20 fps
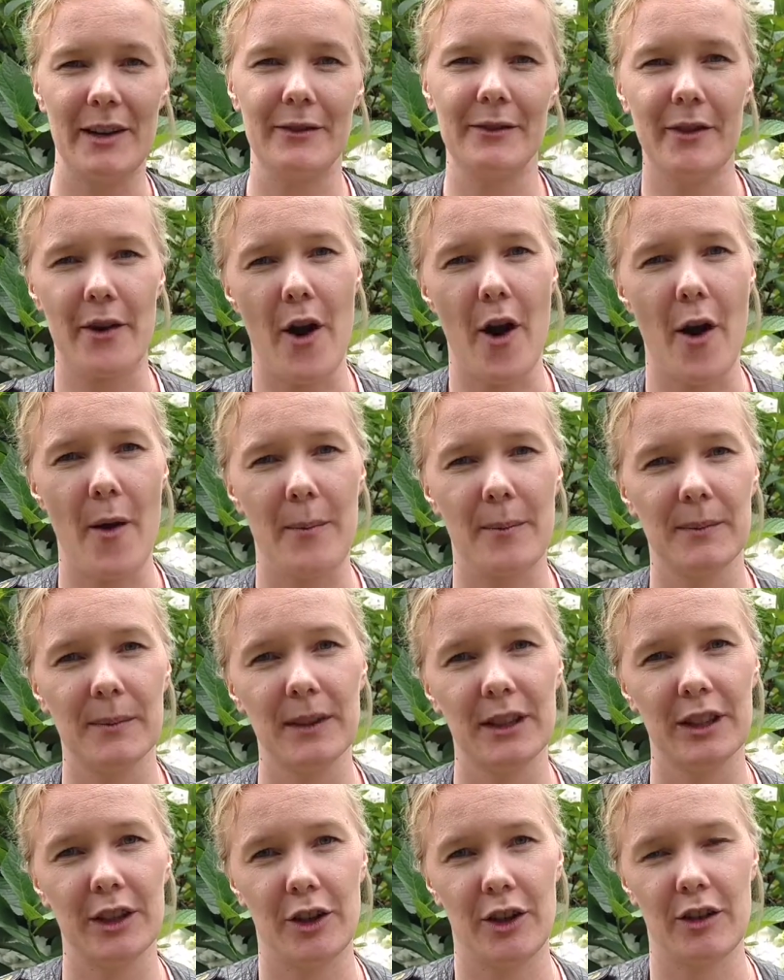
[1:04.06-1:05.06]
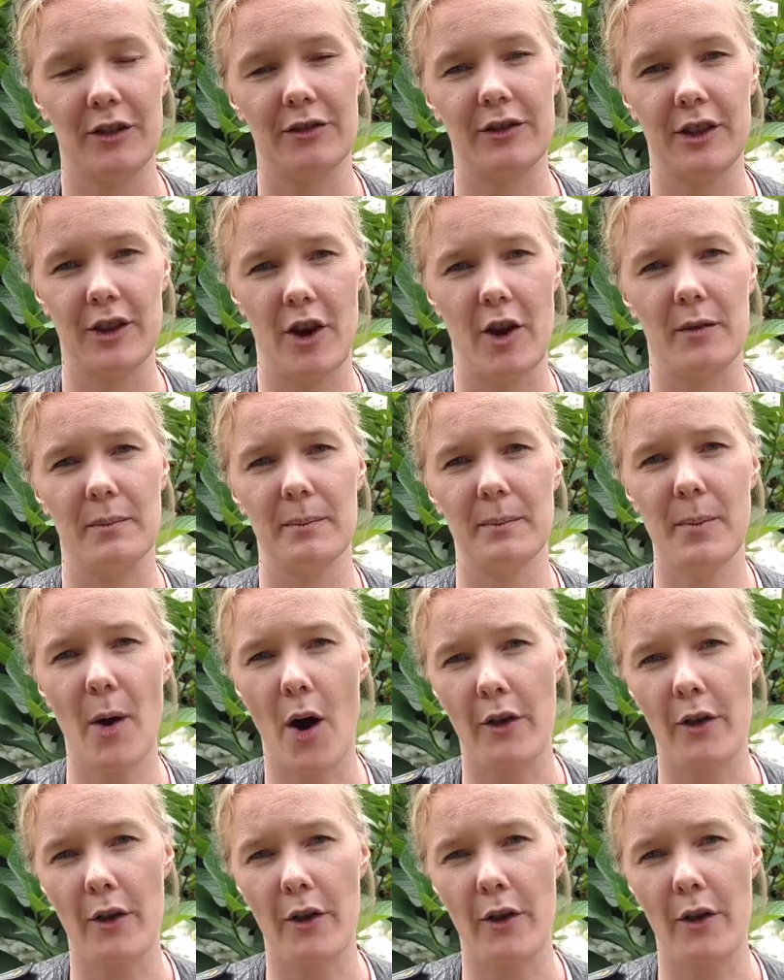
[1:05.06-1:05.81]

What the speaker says: he went from sort of, you know,